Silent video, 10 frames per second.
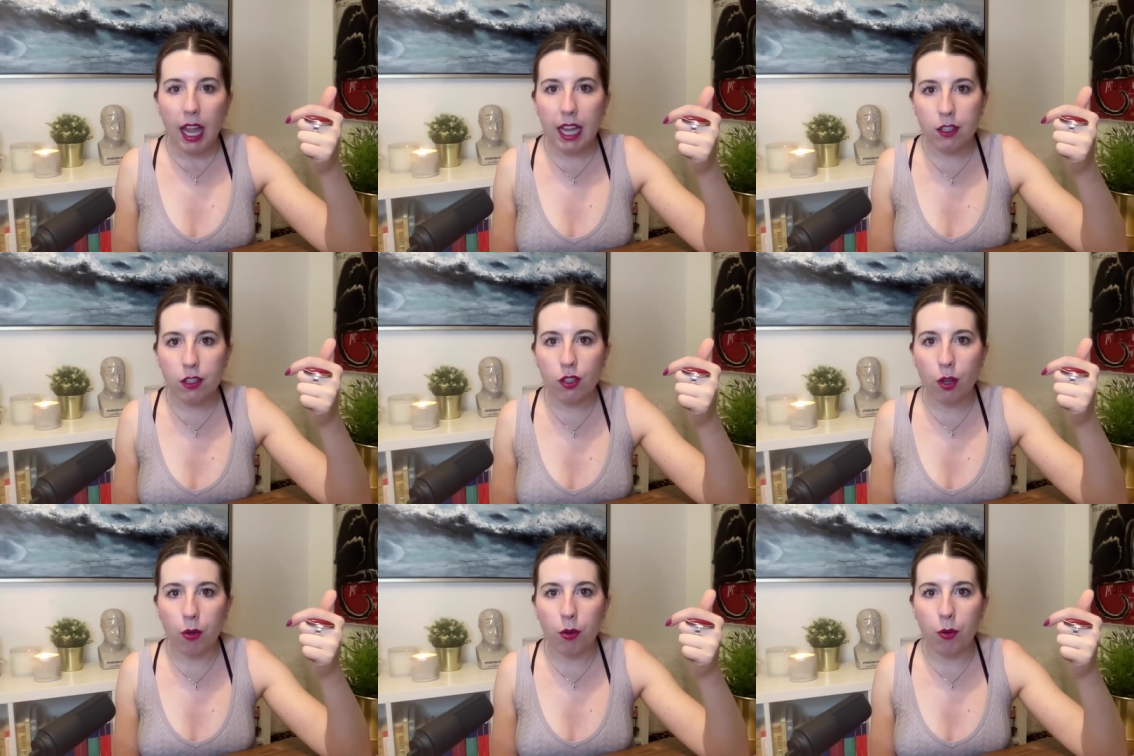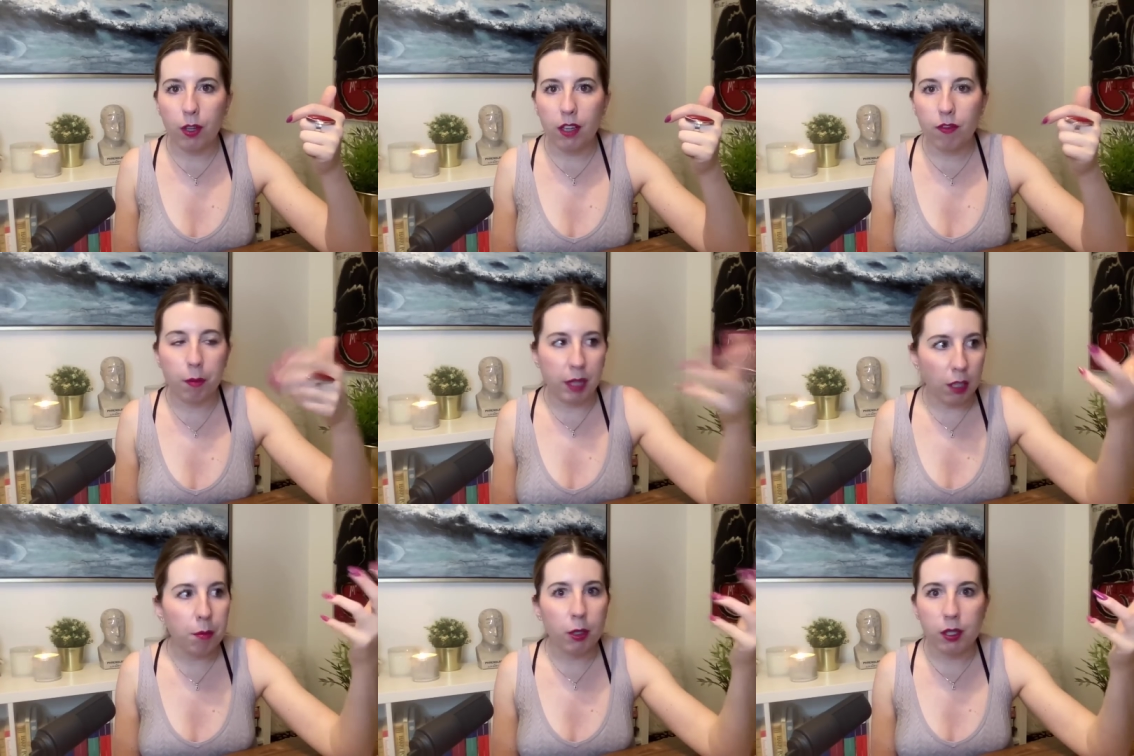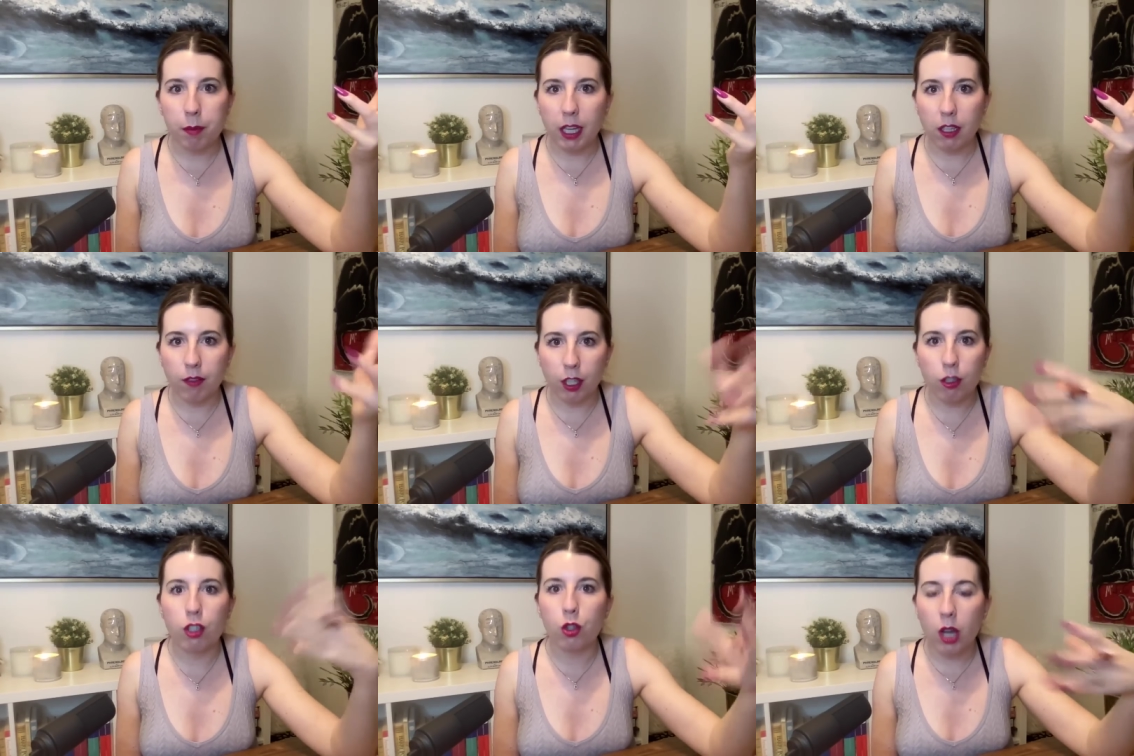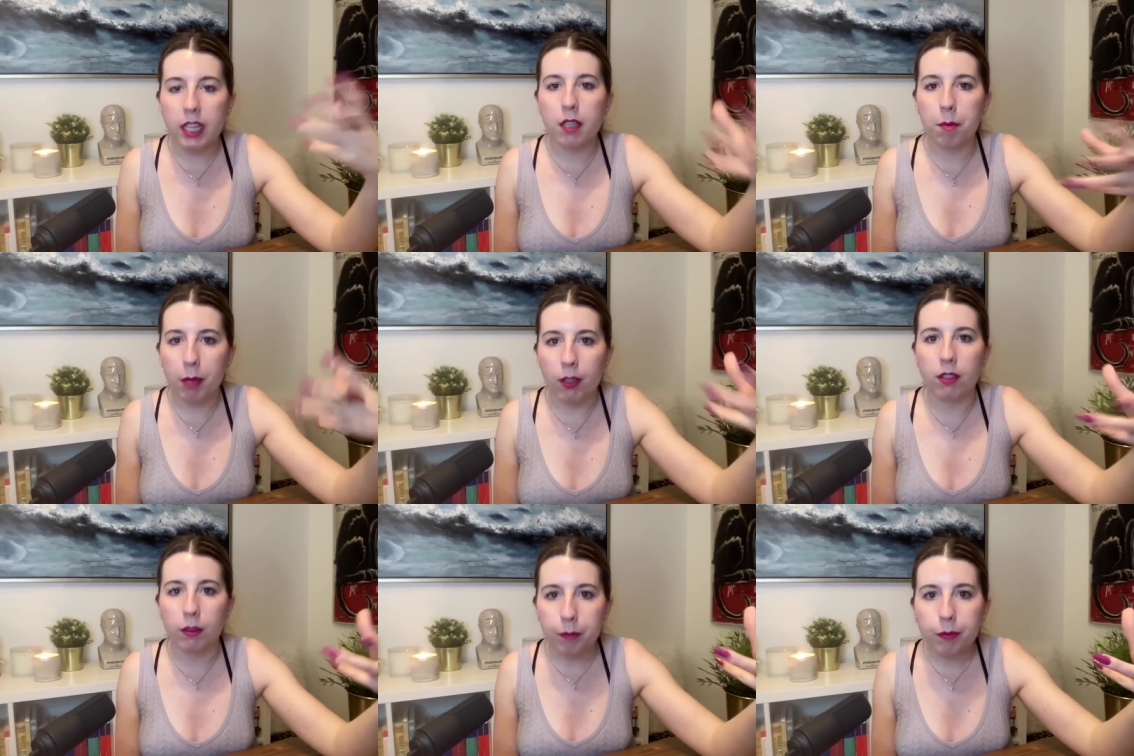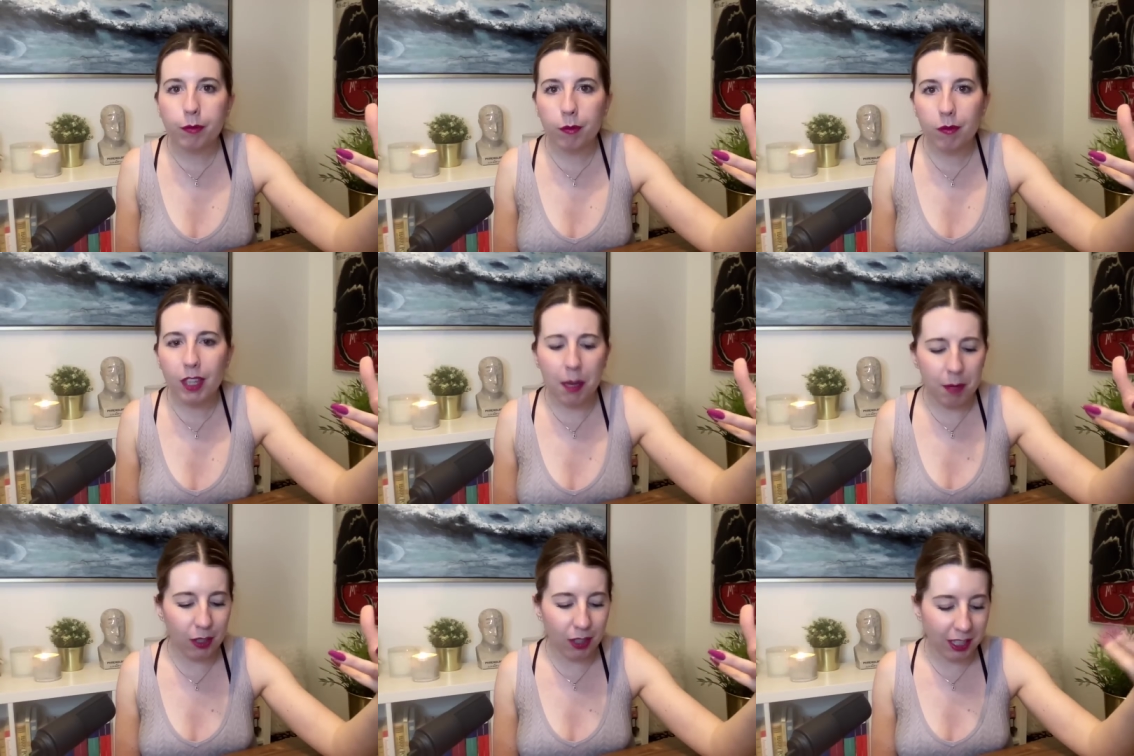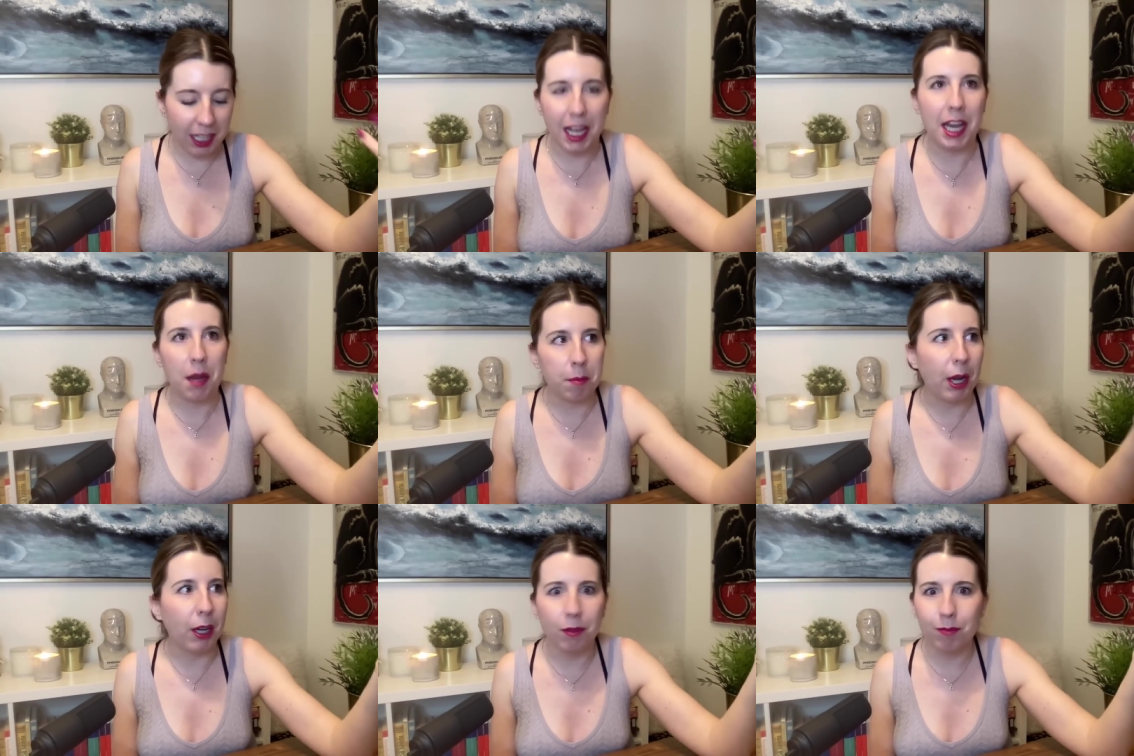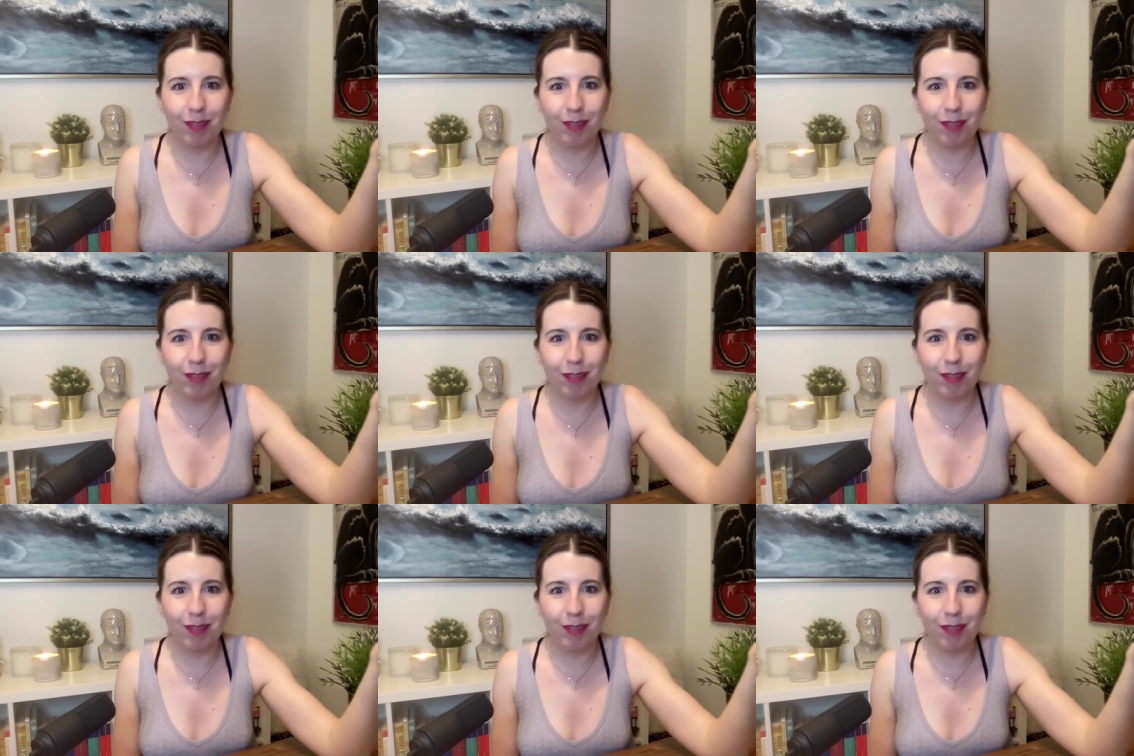And so, from their perspective, they're just trying to build I'm hearing like an empire.